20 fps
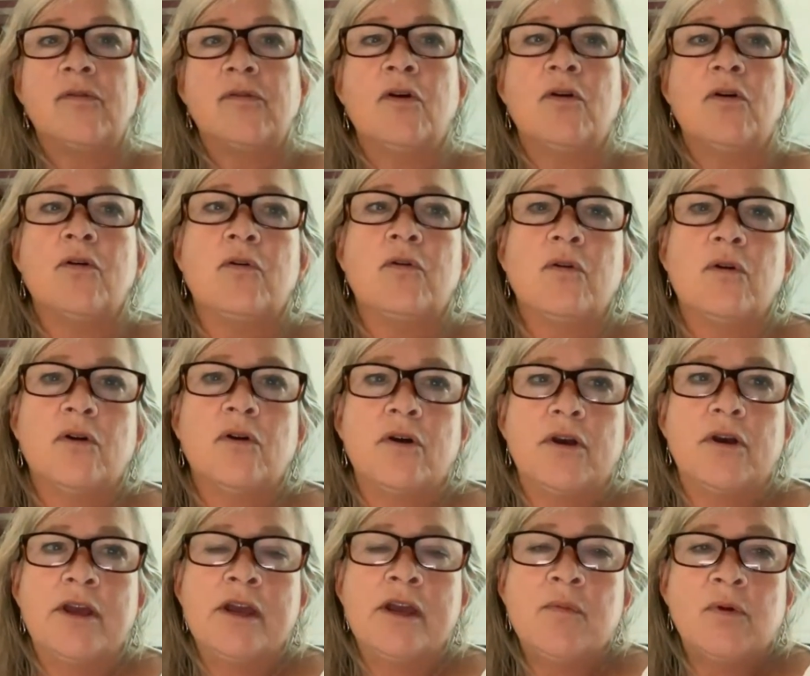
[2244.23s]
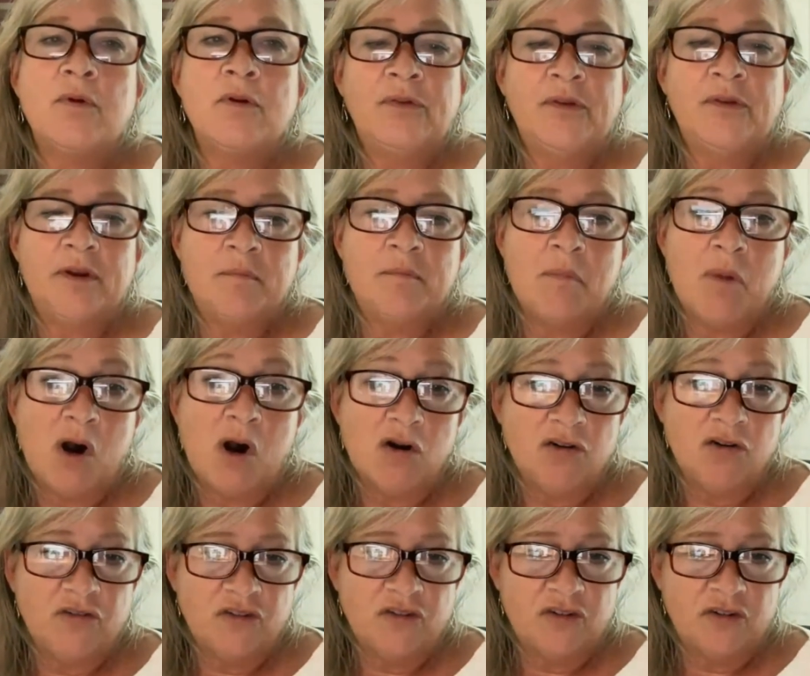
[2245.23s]
So it was in
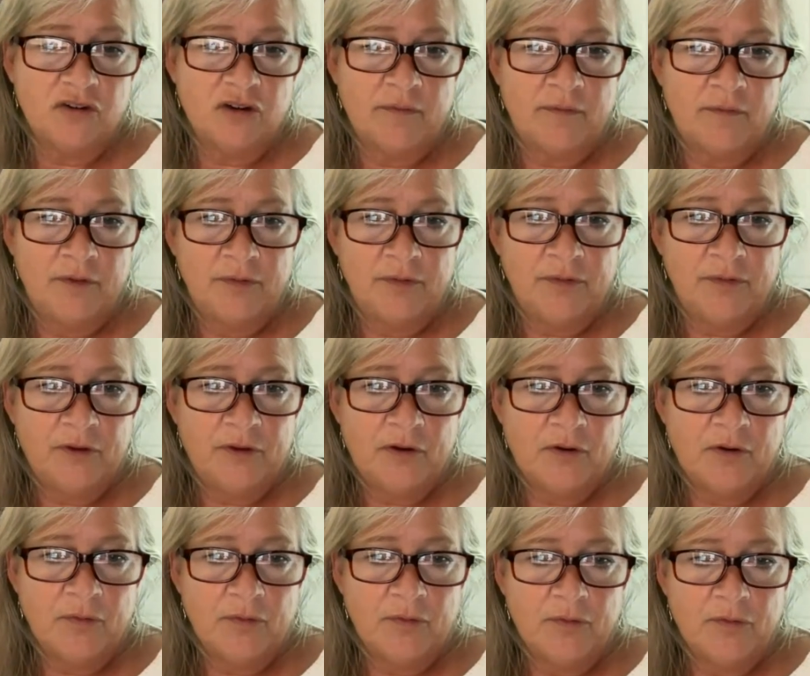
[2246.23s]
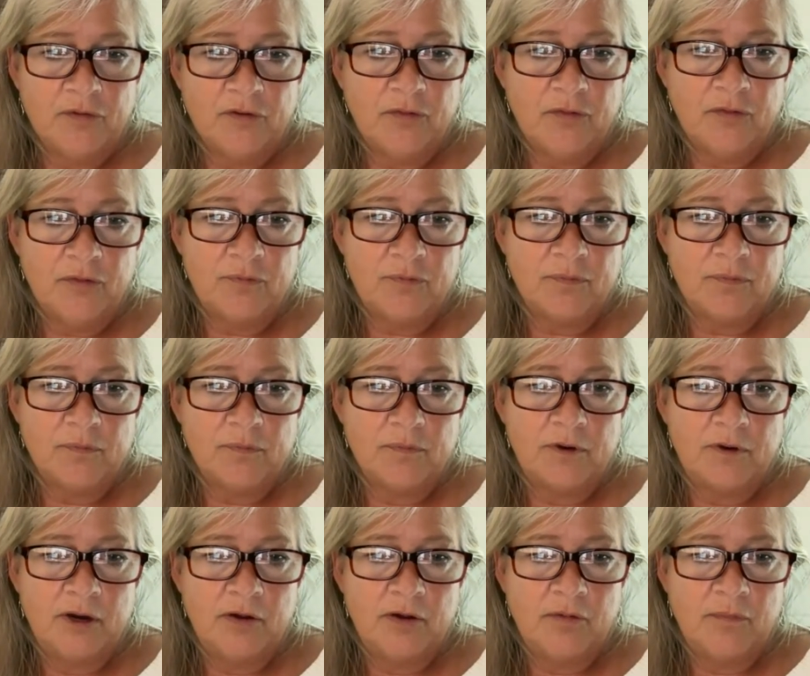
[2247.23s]
March of this year. So just,
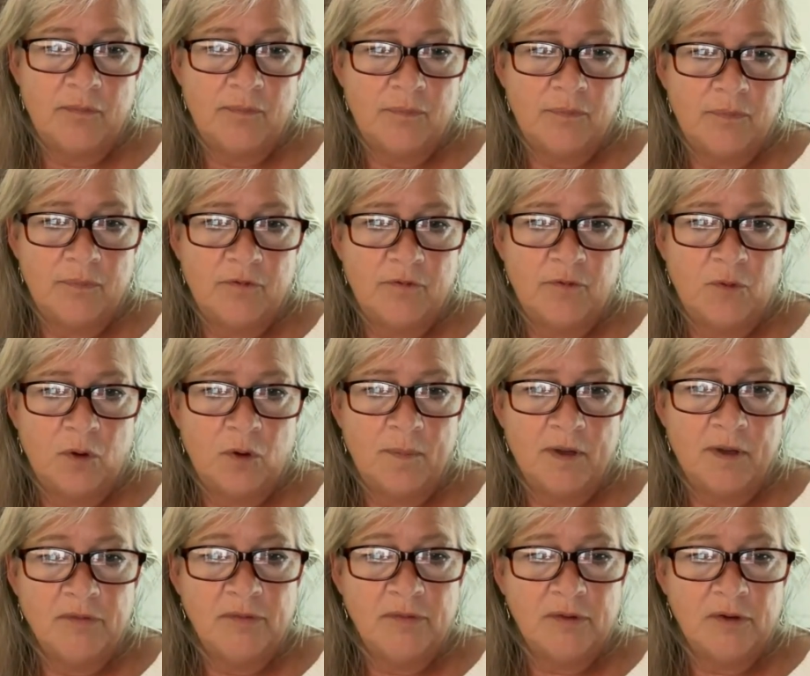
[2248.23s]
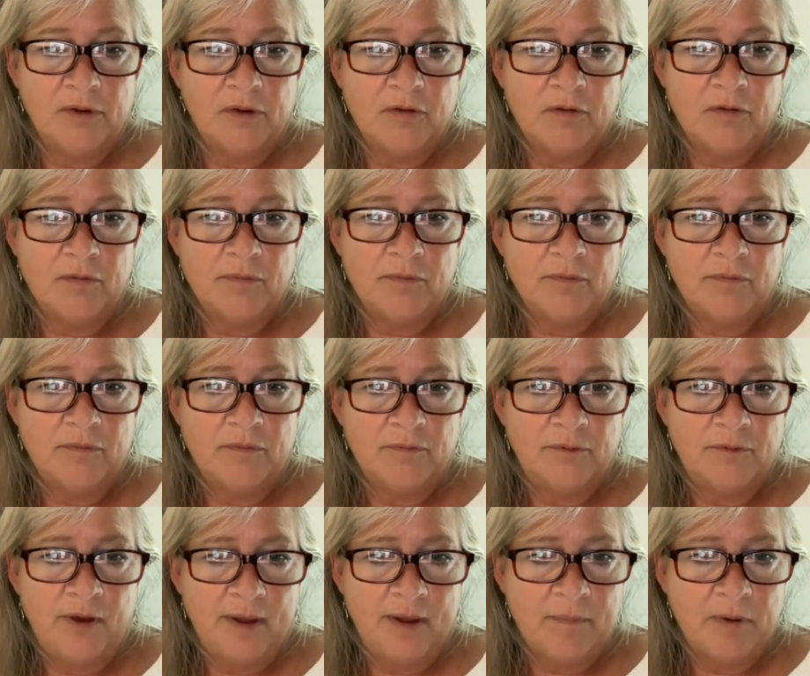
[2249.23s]
4 months ago,
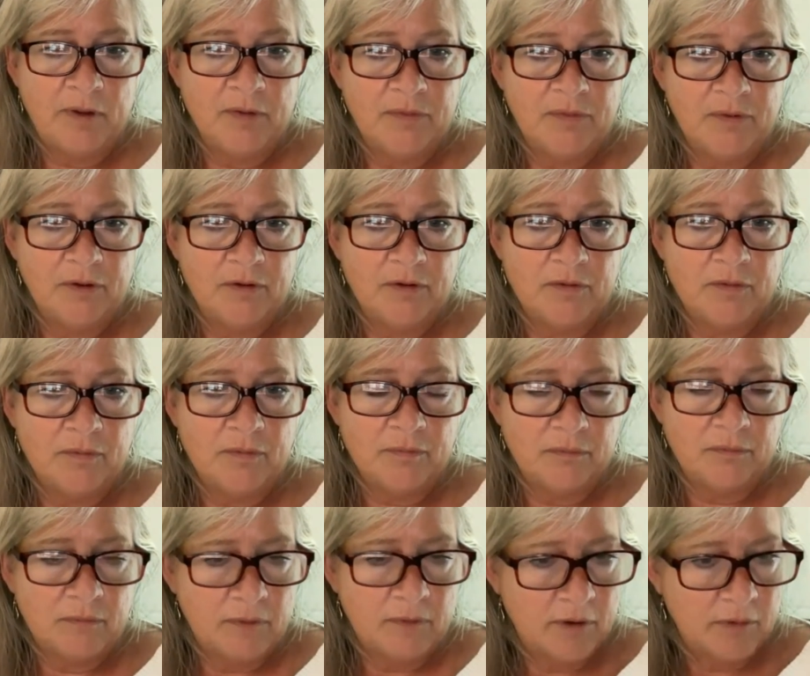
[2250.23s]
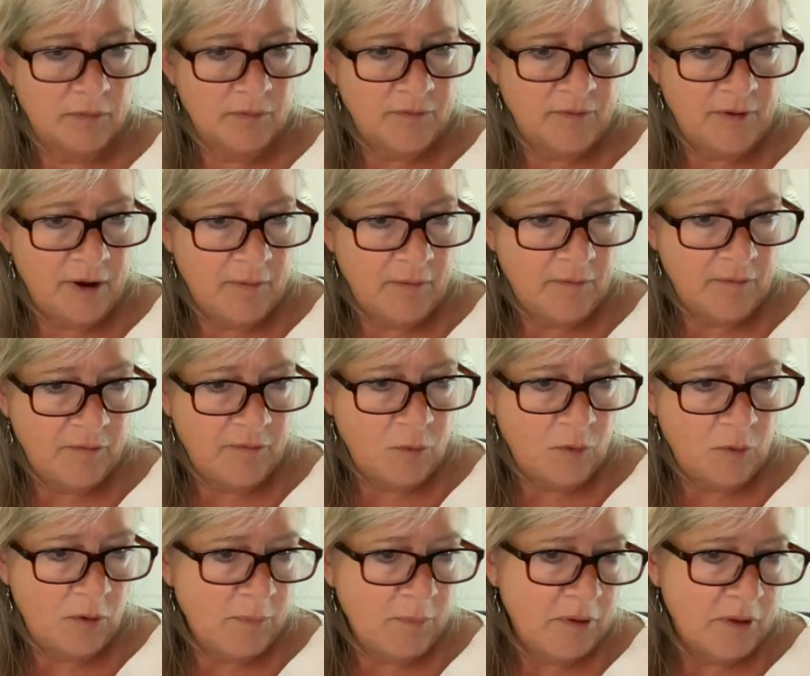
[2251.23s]
5 months ago, we were
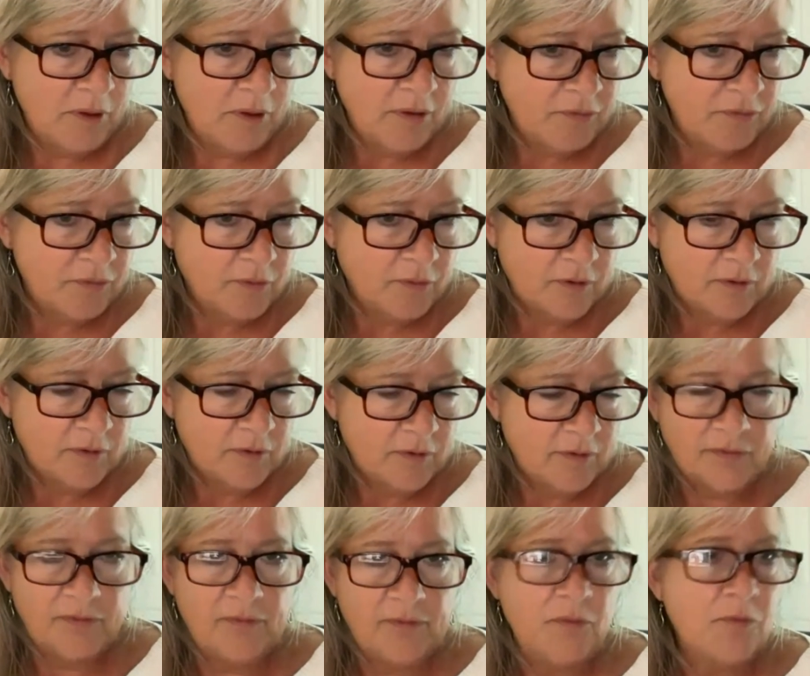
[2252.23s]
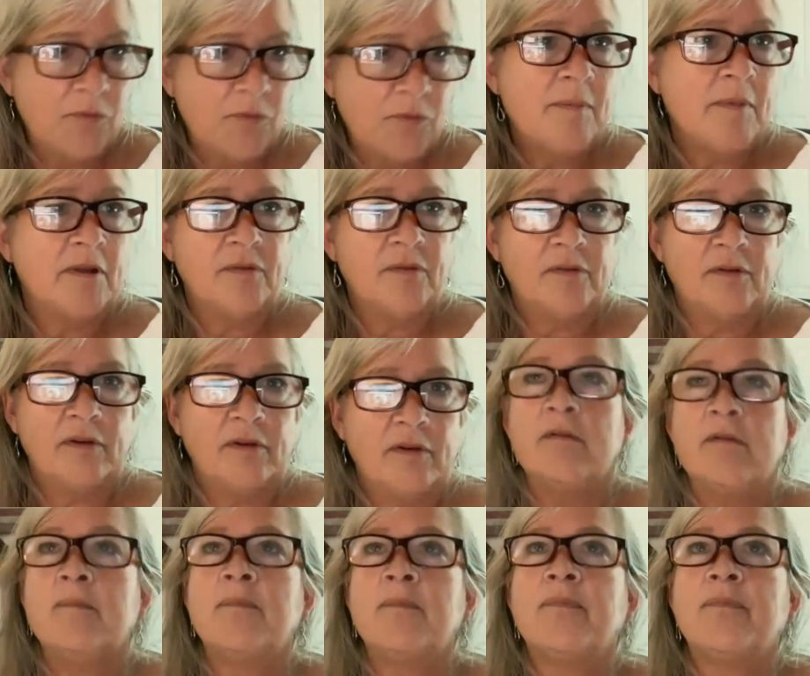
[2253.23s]
4 plus 3, it's 3 months
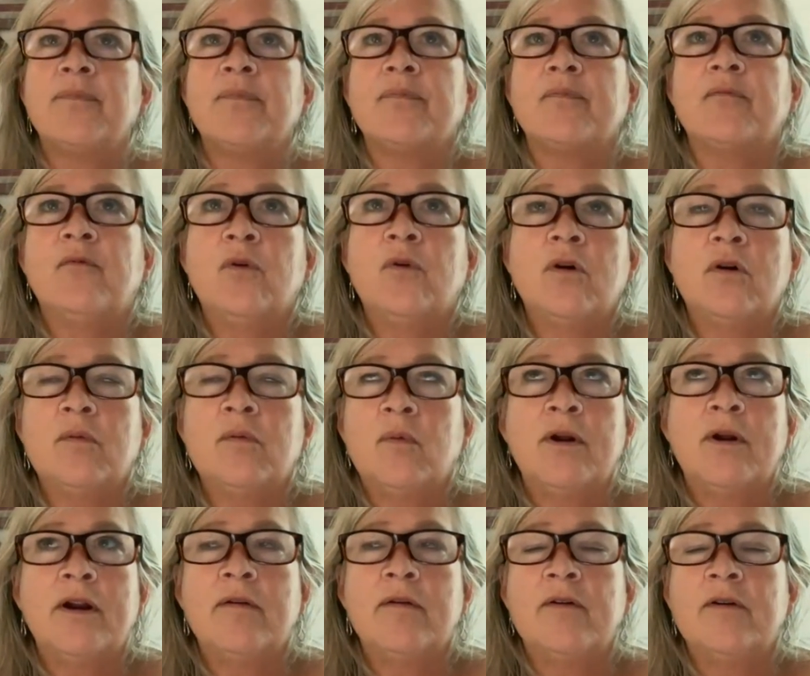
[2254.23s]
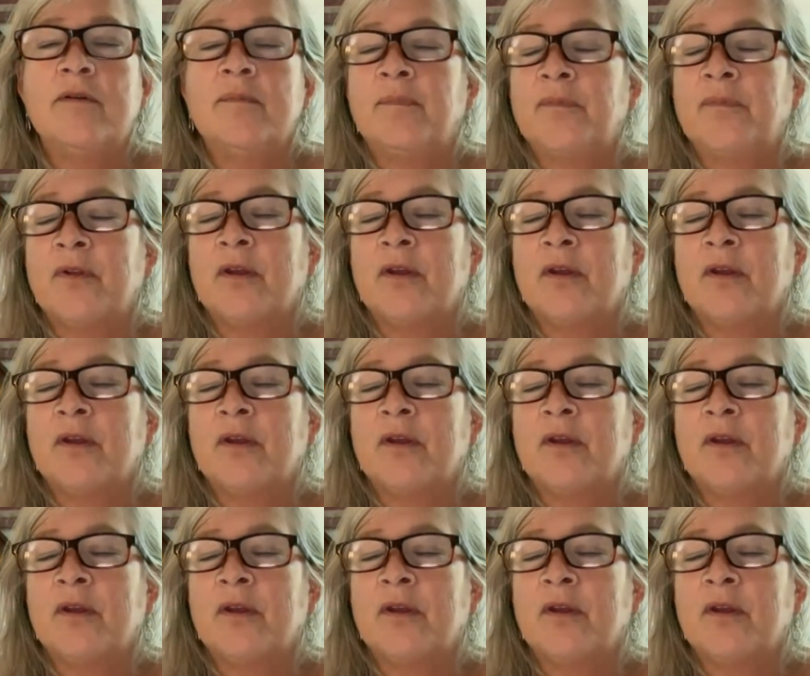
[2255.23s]
ago, for whatever.